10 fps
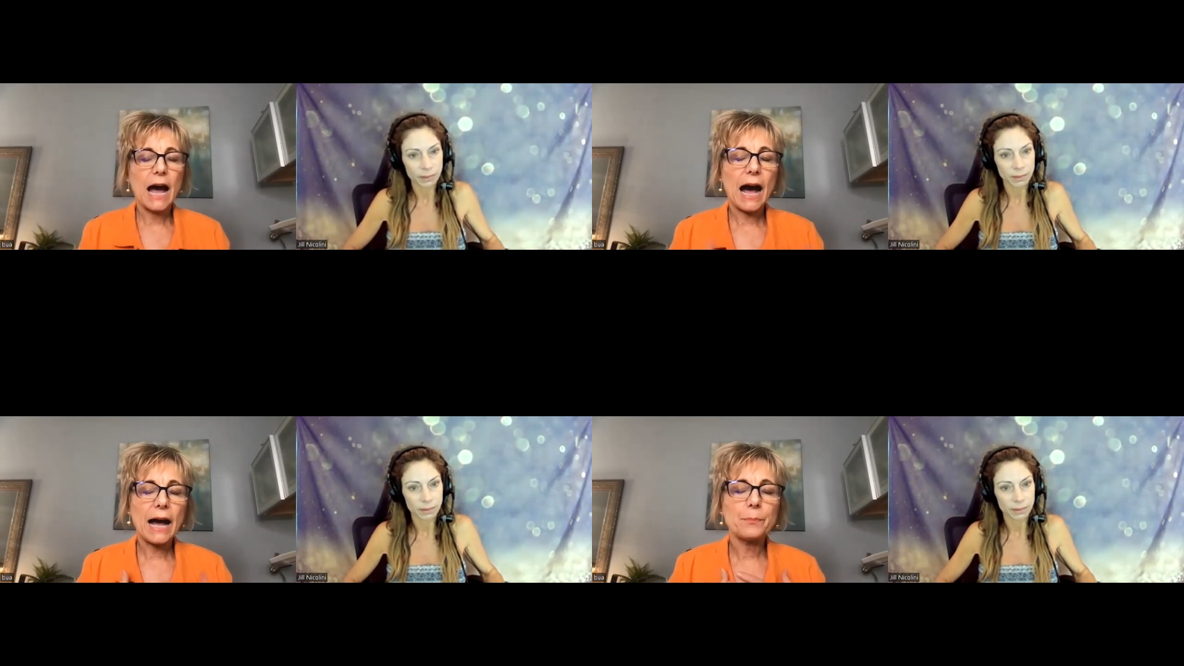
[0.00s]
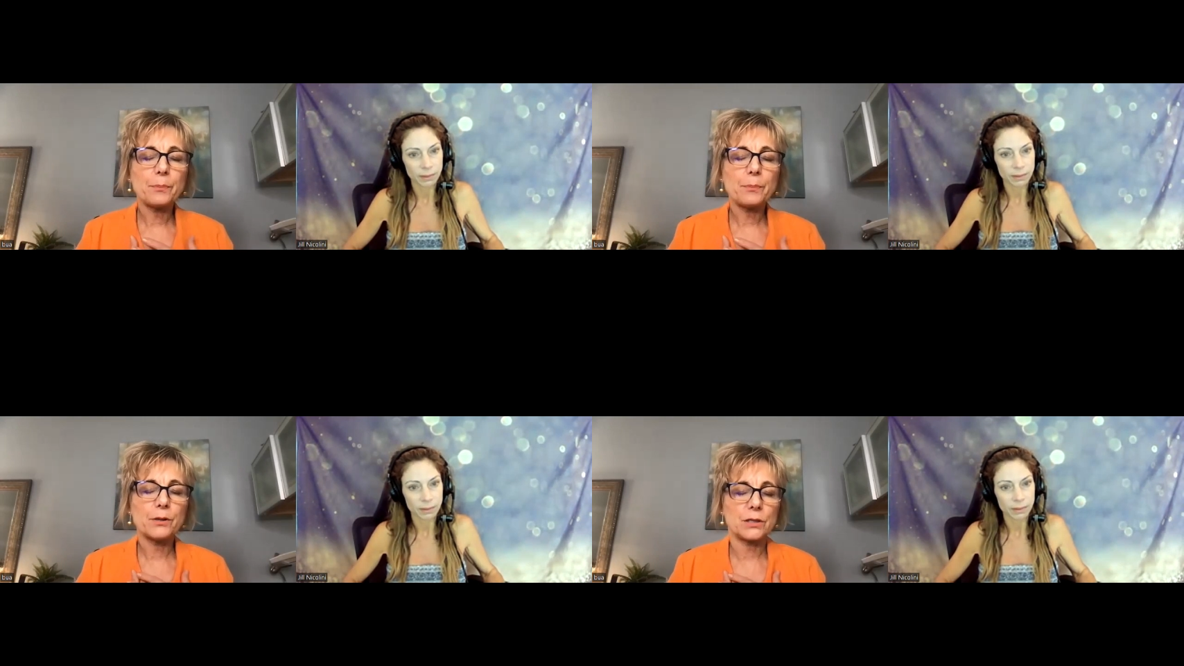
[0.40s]
Speaker 1: I
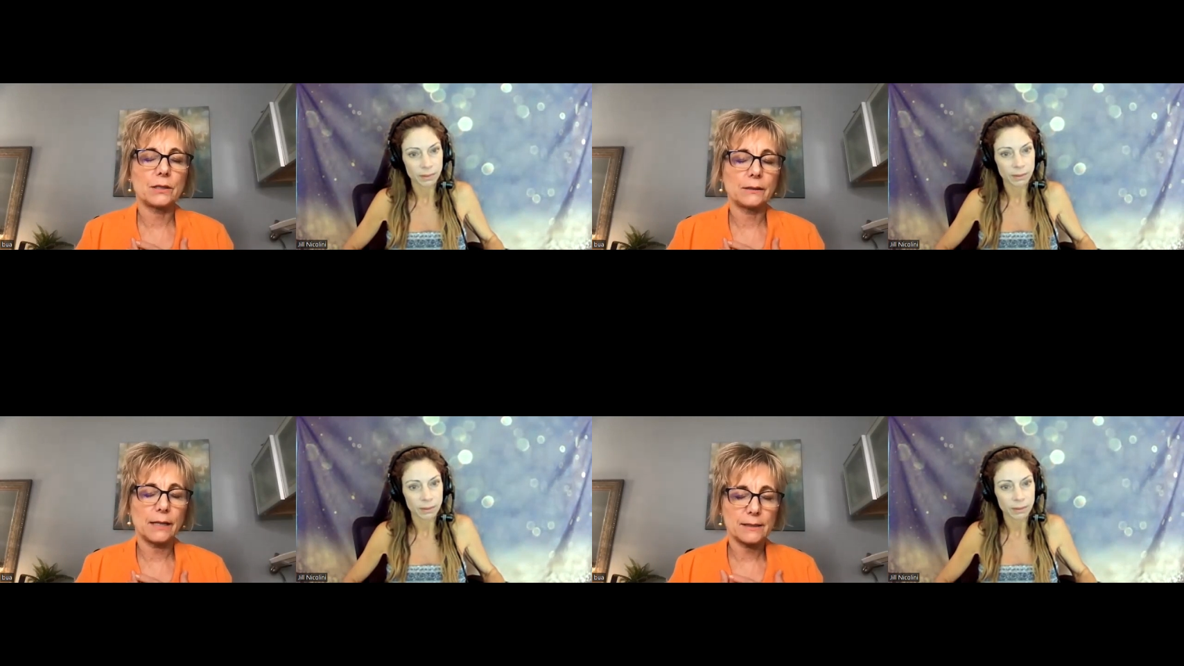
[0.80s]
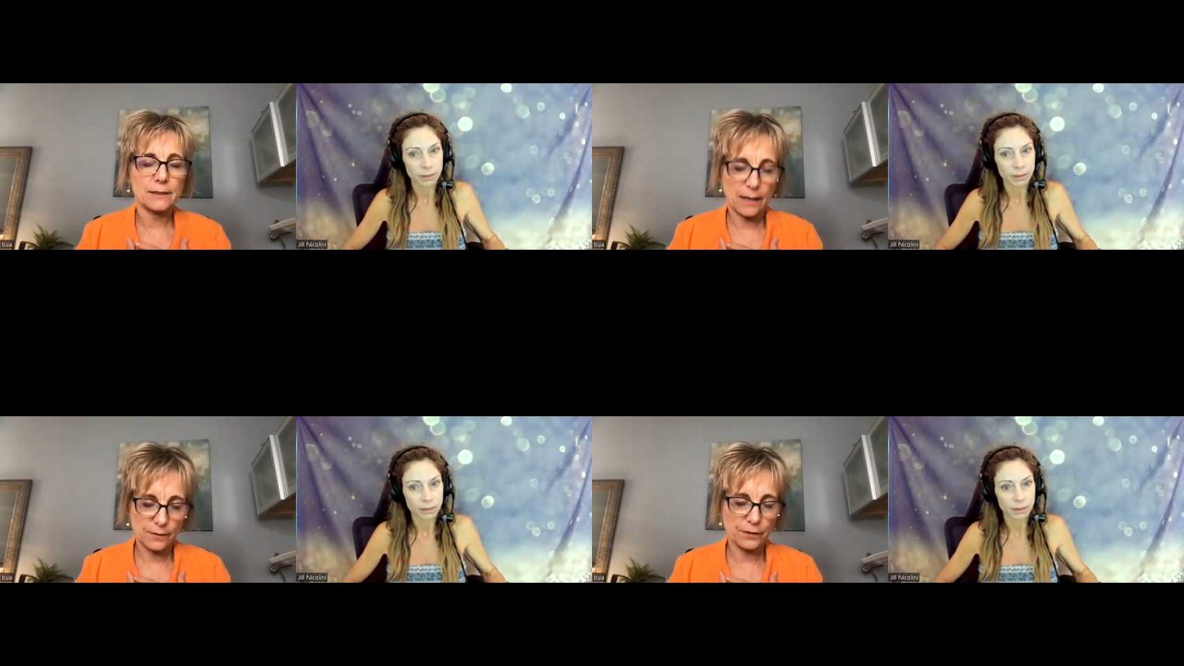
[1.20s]
personally like
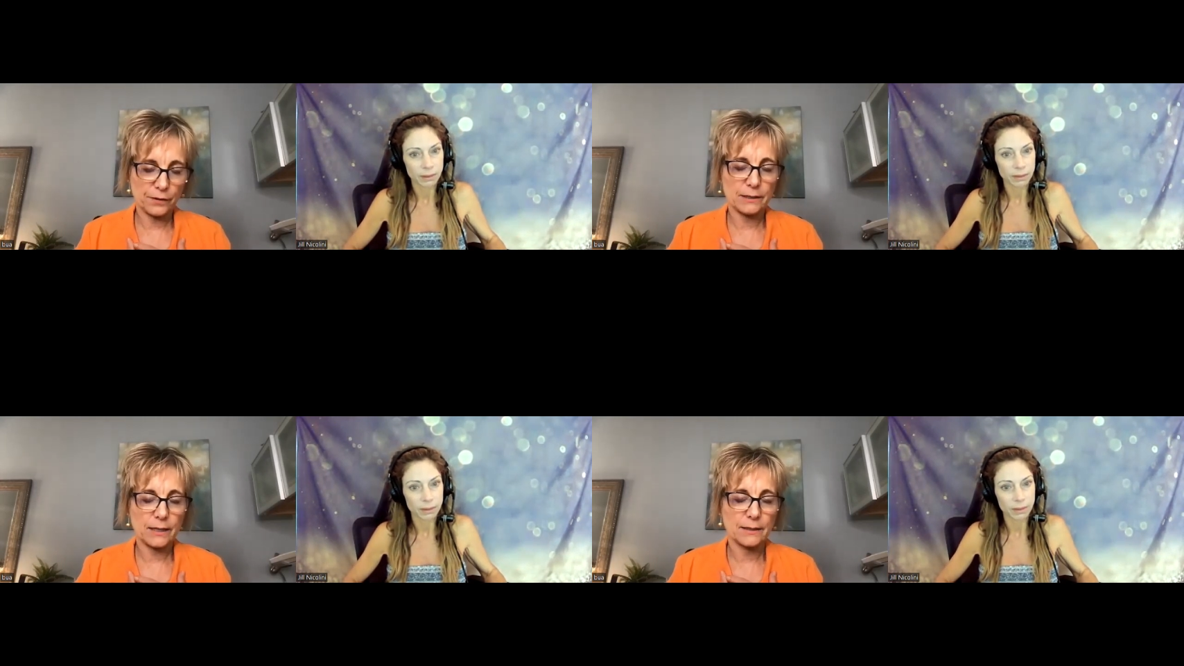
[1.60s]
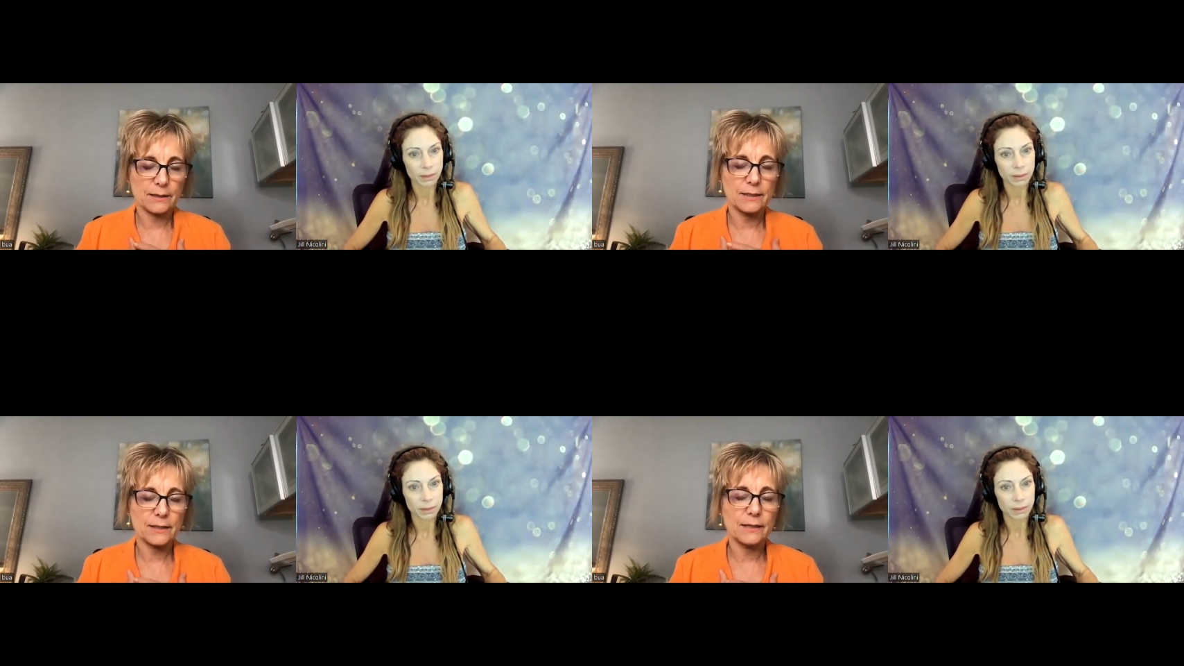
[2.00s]
salivary tests.
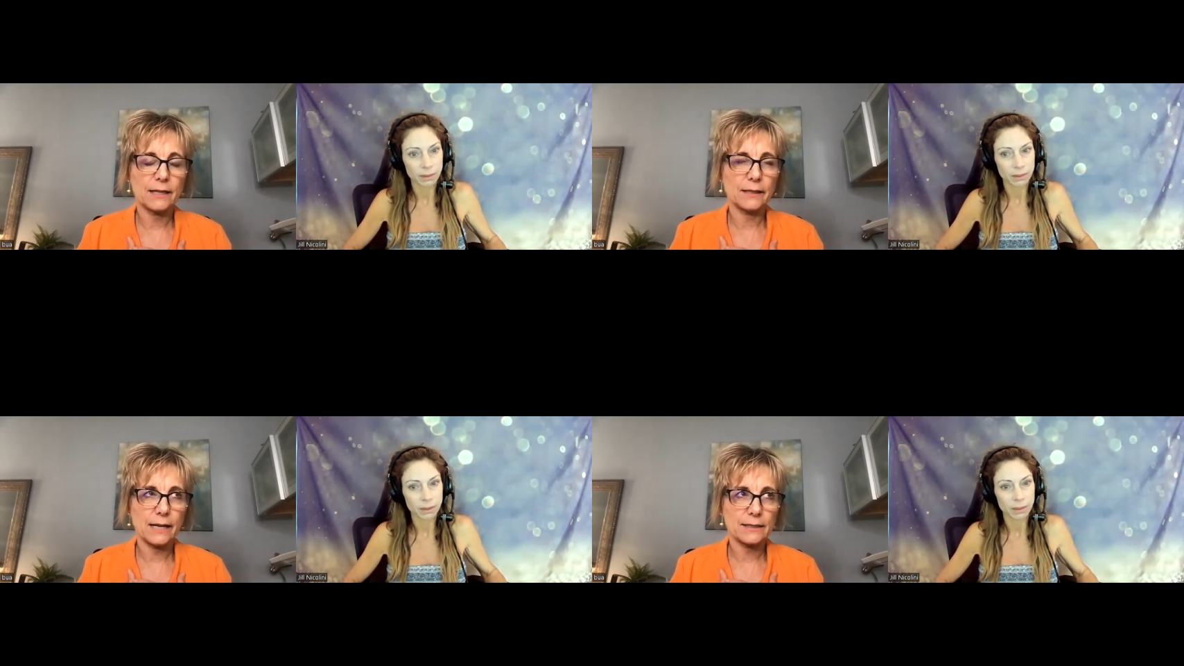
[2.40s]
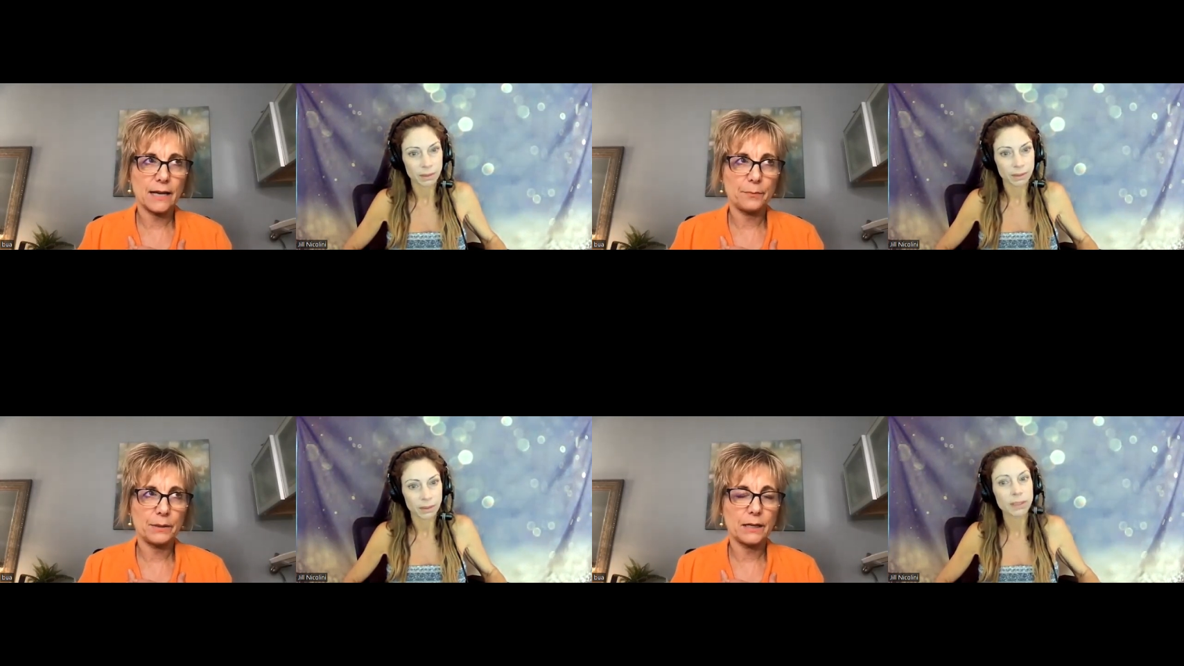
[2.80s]
I said that last
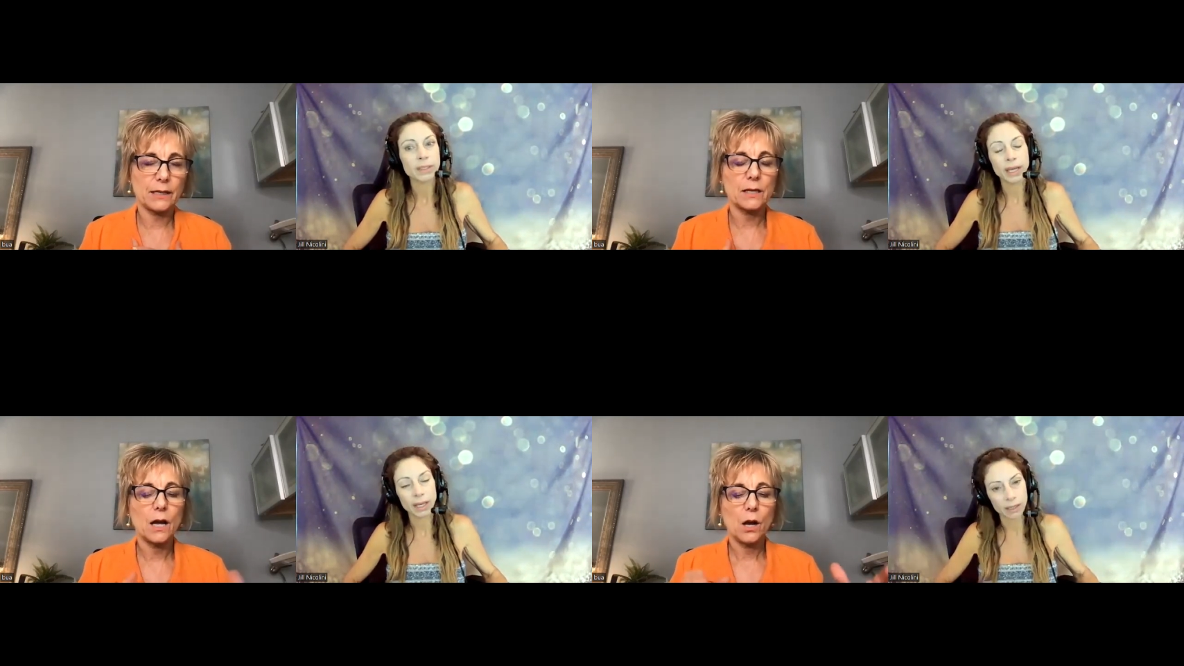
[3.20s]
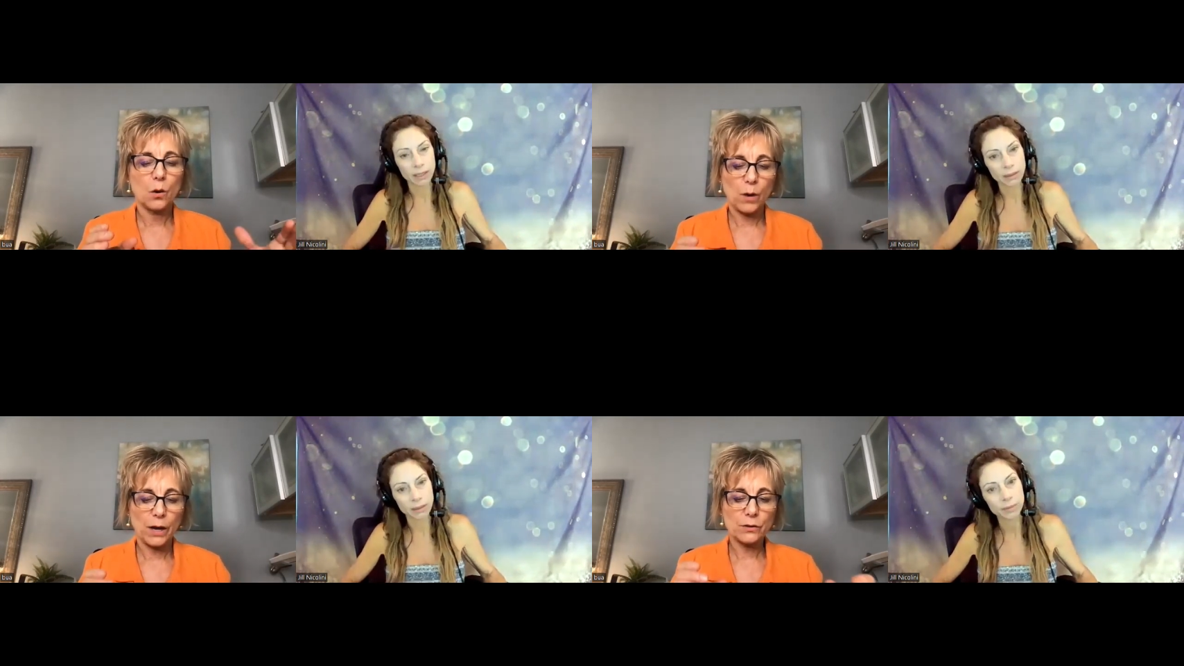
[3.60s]
time because yeah.
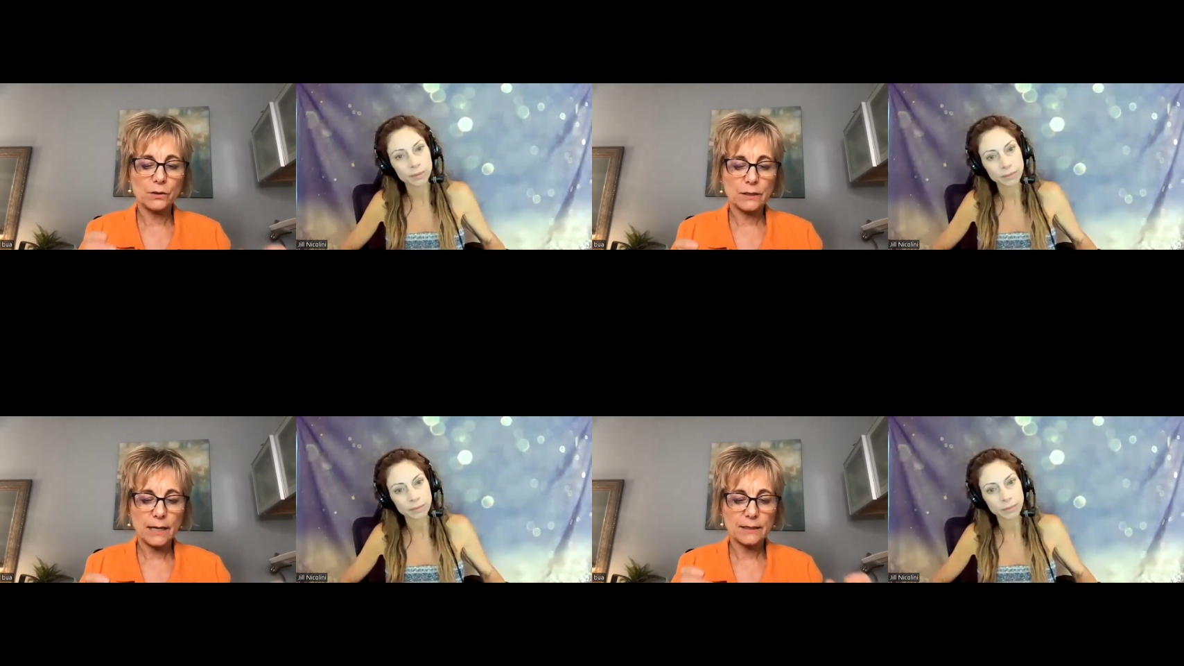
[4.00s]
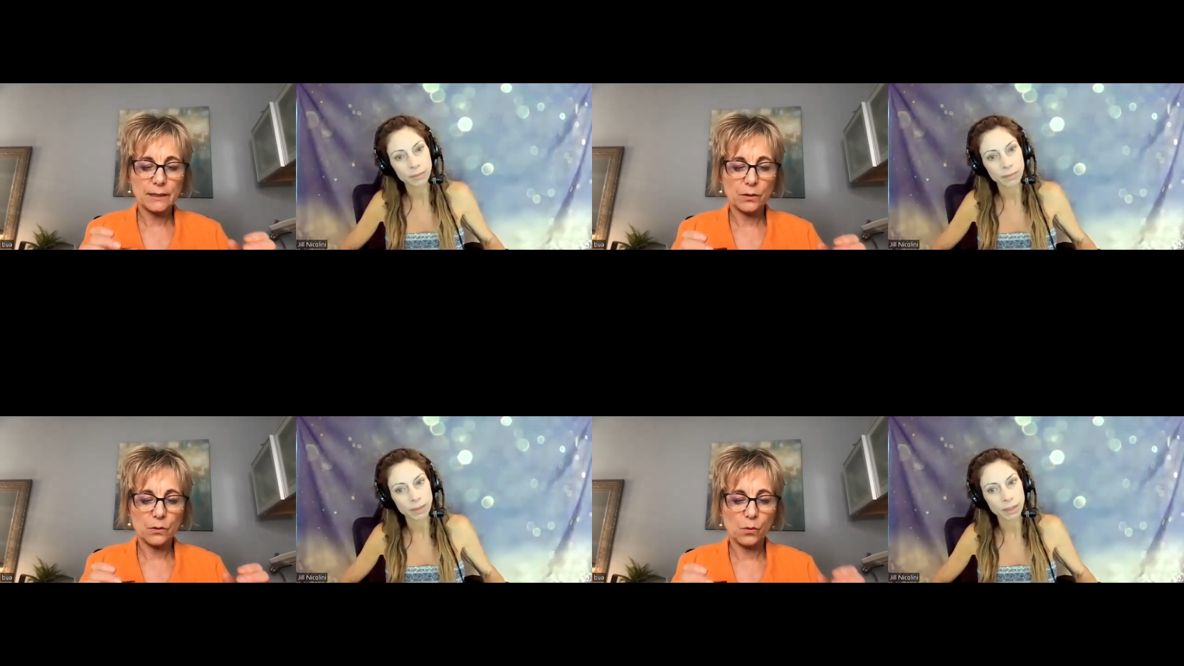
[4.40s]
when you're testing